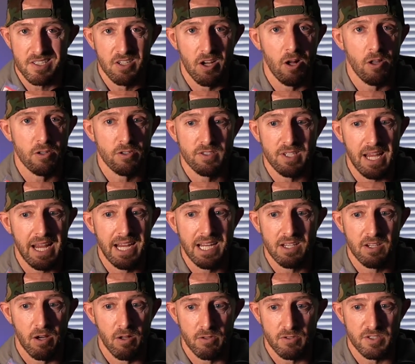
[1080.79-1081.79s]

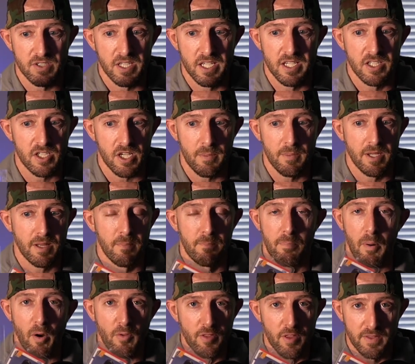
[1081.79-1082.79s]
$8 each. I mean,
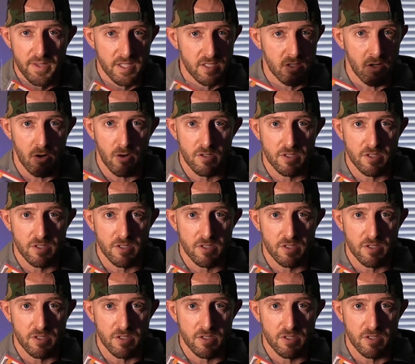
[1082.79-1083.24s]
both of these cards